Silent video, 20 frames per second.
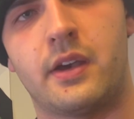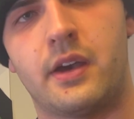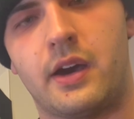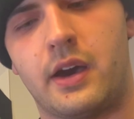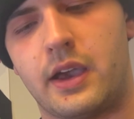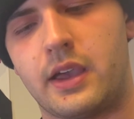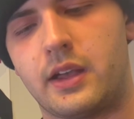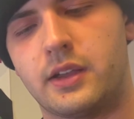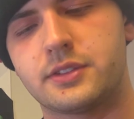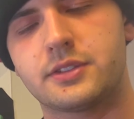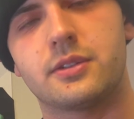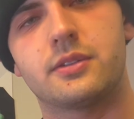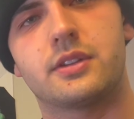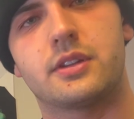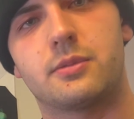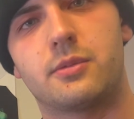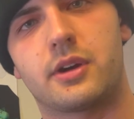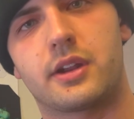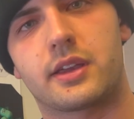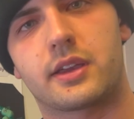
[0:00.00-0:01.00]
I also did
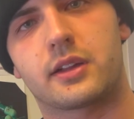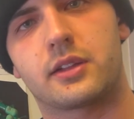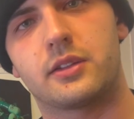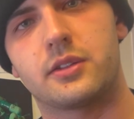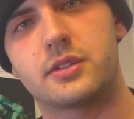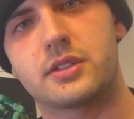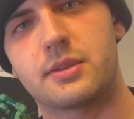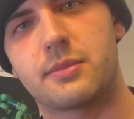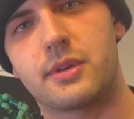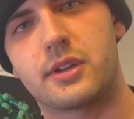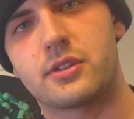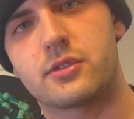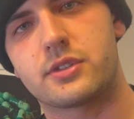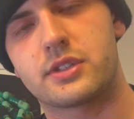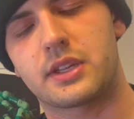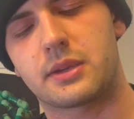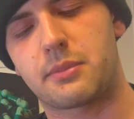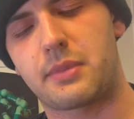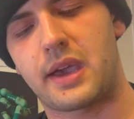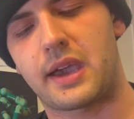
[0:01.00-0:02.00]
want to include some
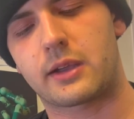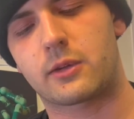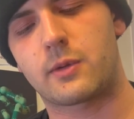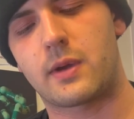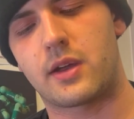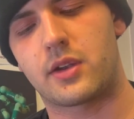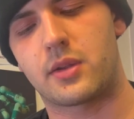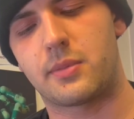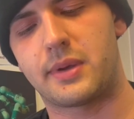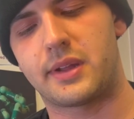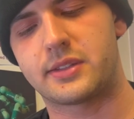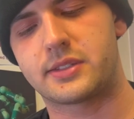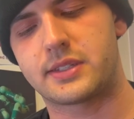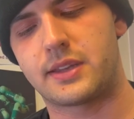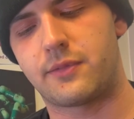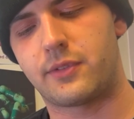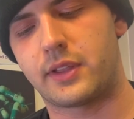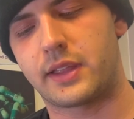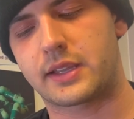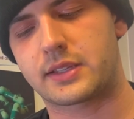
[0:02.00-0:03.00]
interesting background about
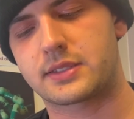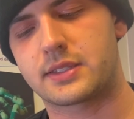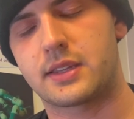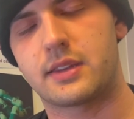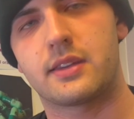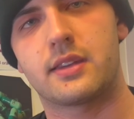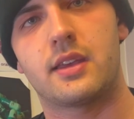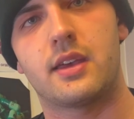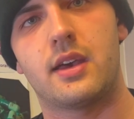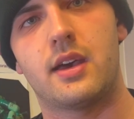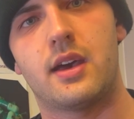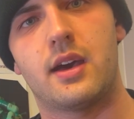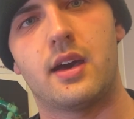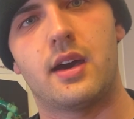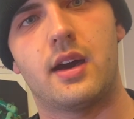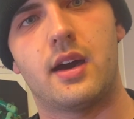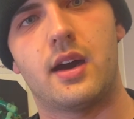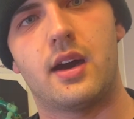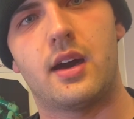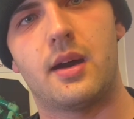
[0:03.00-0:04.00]
cephalexin.
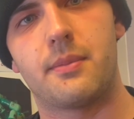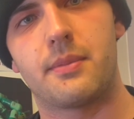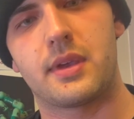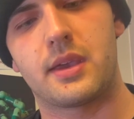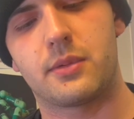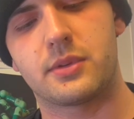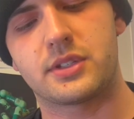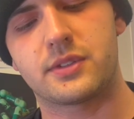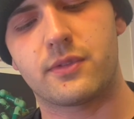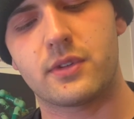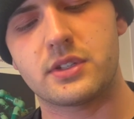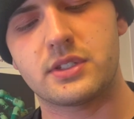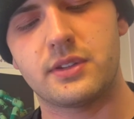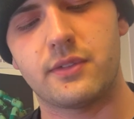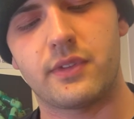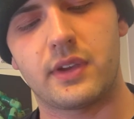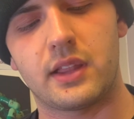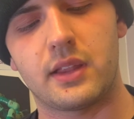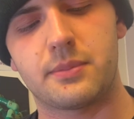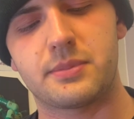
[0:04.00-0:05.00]
It was first
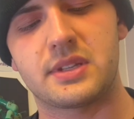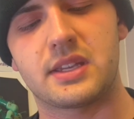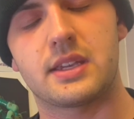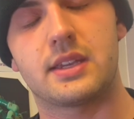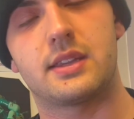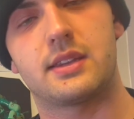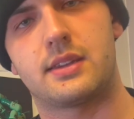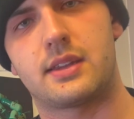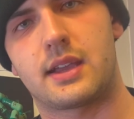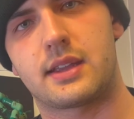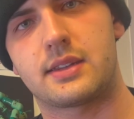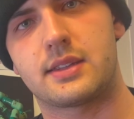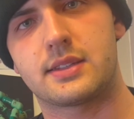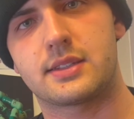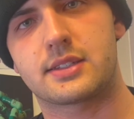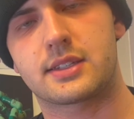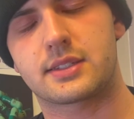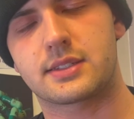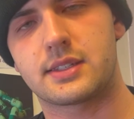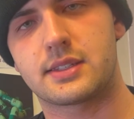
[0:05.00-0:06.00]
developed in
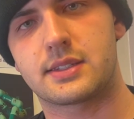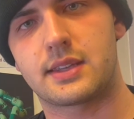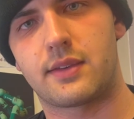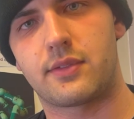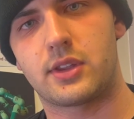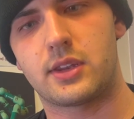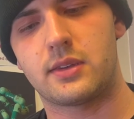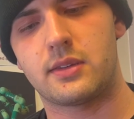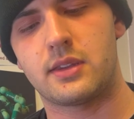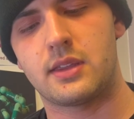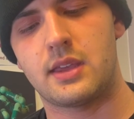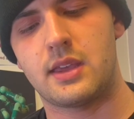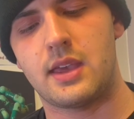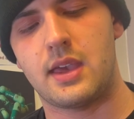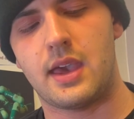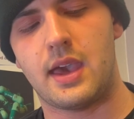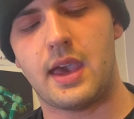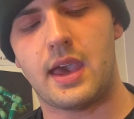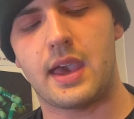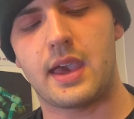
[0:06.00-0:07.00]
1967
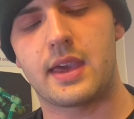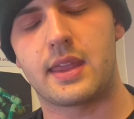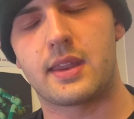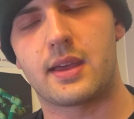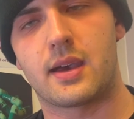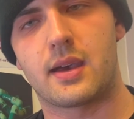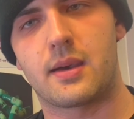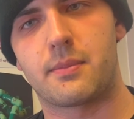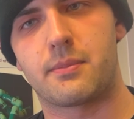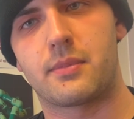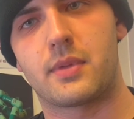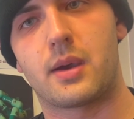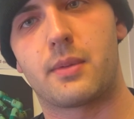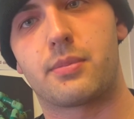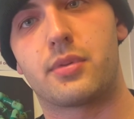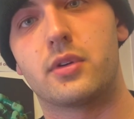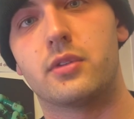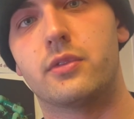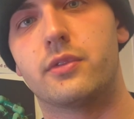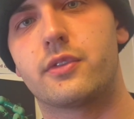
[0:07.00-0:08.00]
and
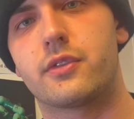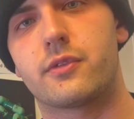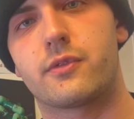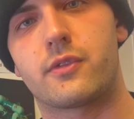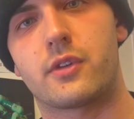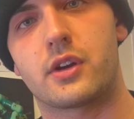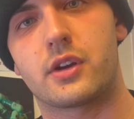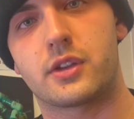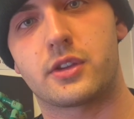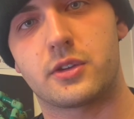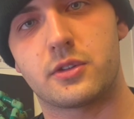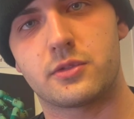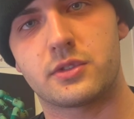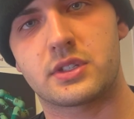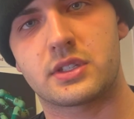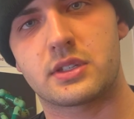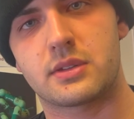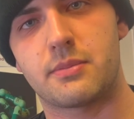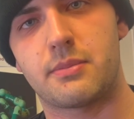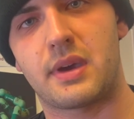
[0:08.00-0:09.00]
approved for
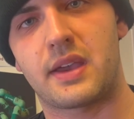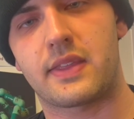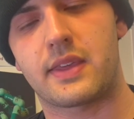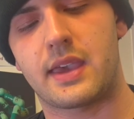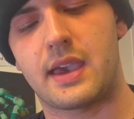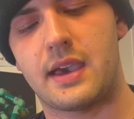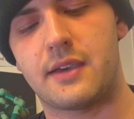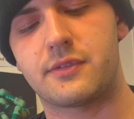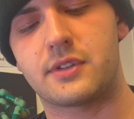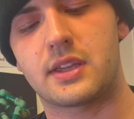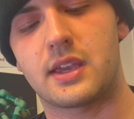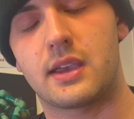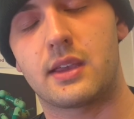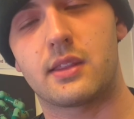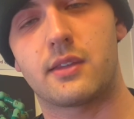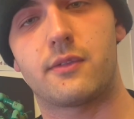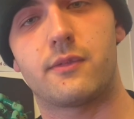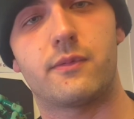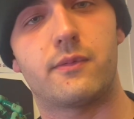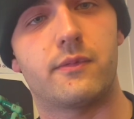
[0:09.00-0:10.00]
use by the FDA,
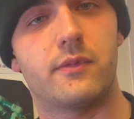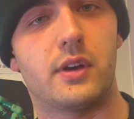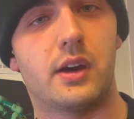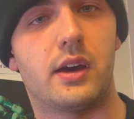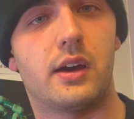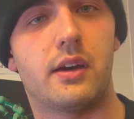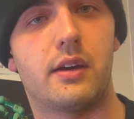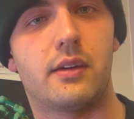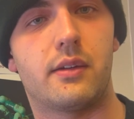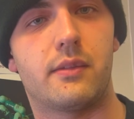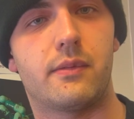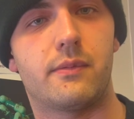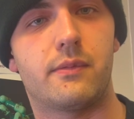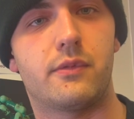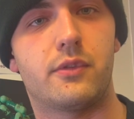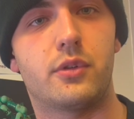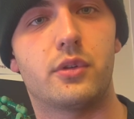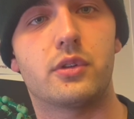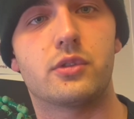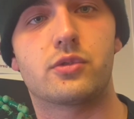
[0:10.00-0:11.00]
the
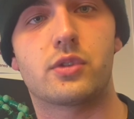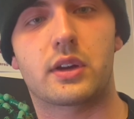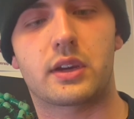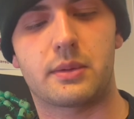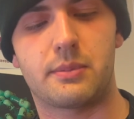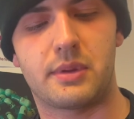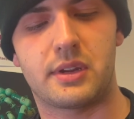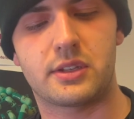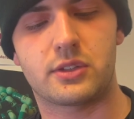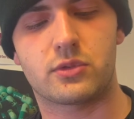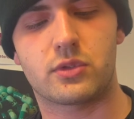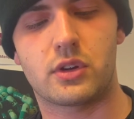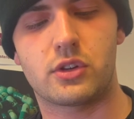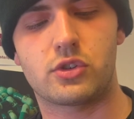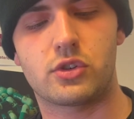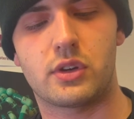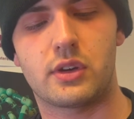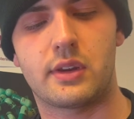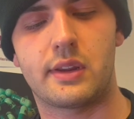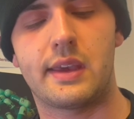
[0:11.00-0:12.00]
Food and Drug
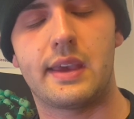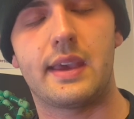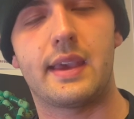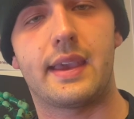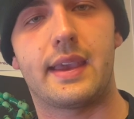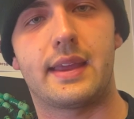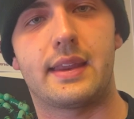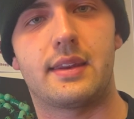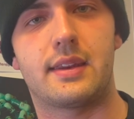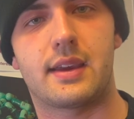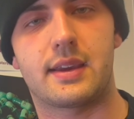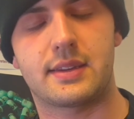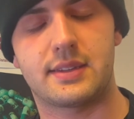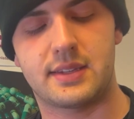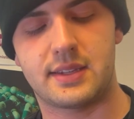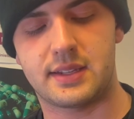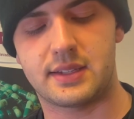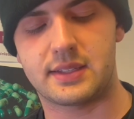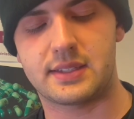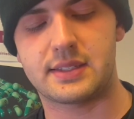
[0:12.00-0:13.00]
Administration, in
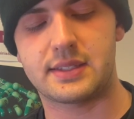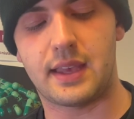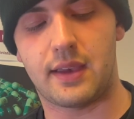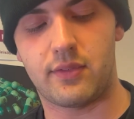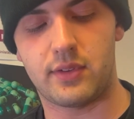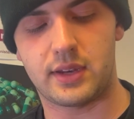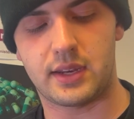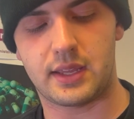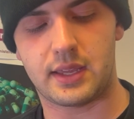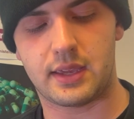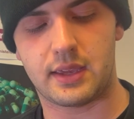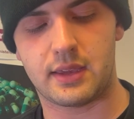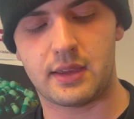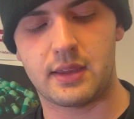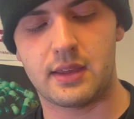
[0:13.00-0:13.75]
1970.